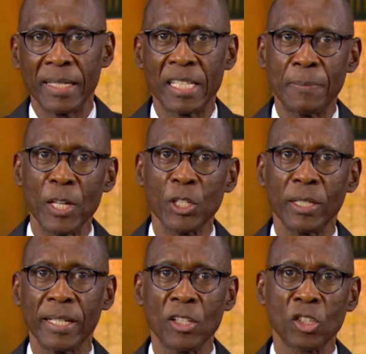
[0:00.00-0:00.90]
the
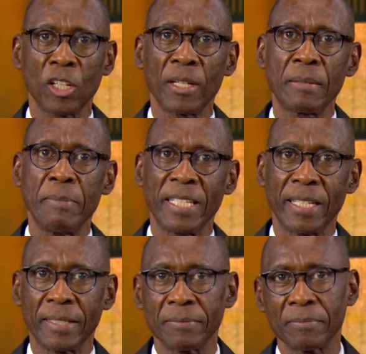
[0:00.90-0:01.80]
special and solemn
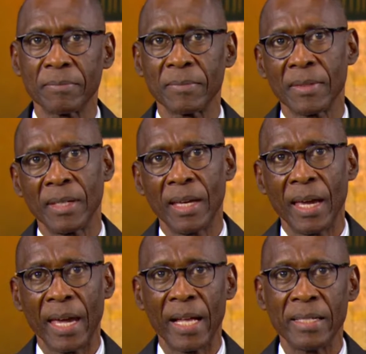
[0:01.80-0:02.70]
meeting
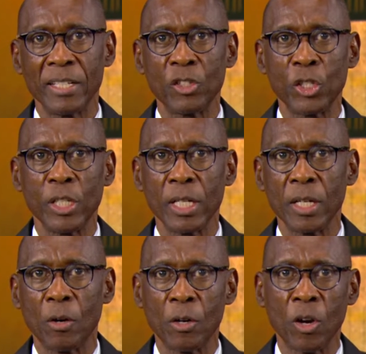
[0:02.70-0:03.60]
held each
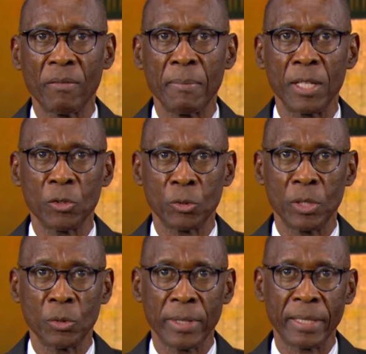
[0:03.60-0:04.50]
year on November
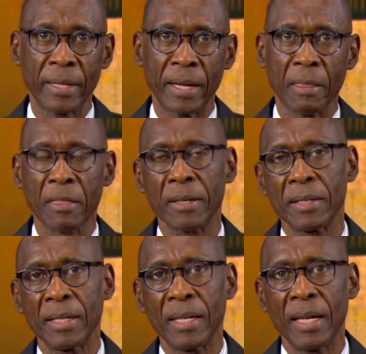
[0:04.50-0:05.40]
the 29th
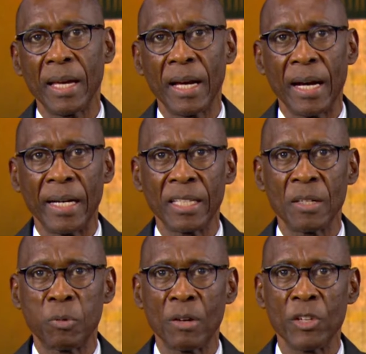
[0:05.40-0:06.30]
under
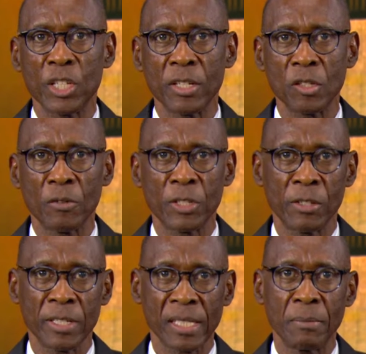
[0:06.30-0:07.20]
the provisions of
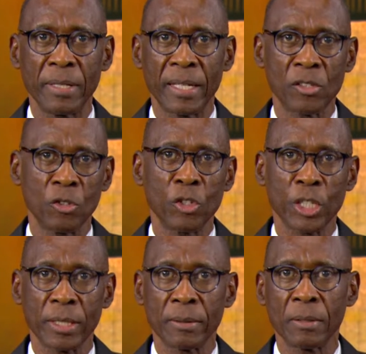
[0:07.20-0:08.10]
General Assembly
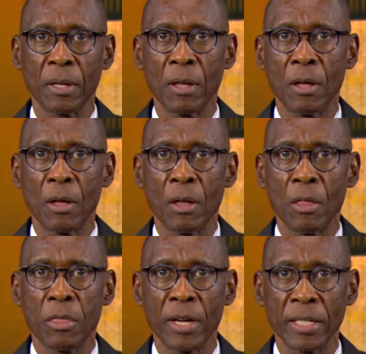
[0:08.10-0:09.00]
Resolution
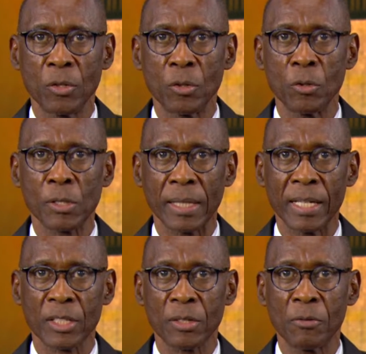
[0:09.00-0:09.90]

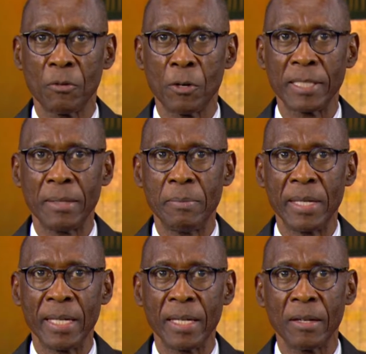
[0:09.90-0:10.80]

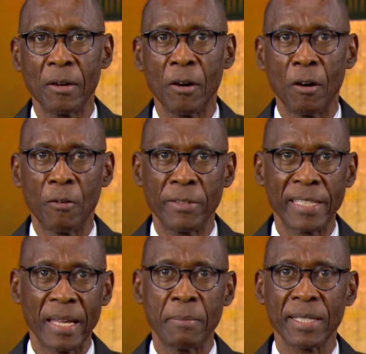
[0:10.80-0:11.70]
32/40B of
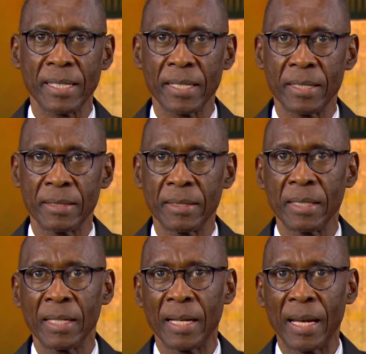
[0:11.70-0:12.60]
December 2nd,
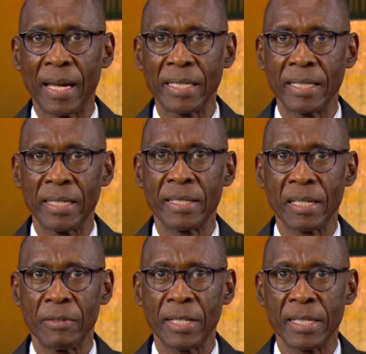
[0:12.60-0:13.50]

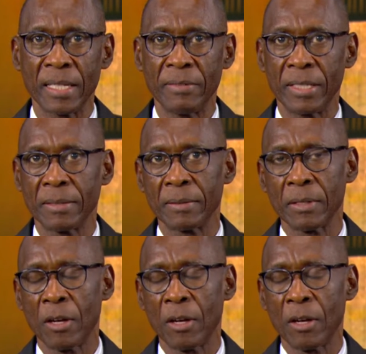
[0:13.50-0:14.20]
1977,